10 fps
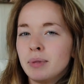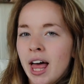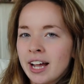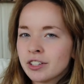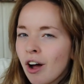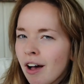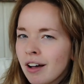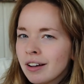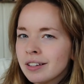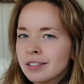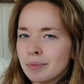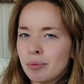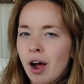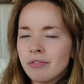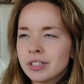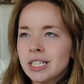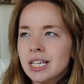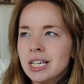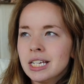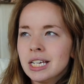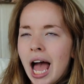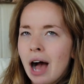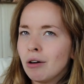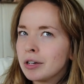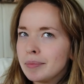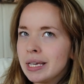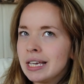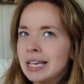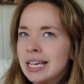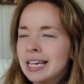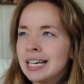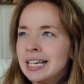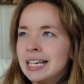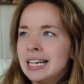Black Dog, Prophecy, Alchemy,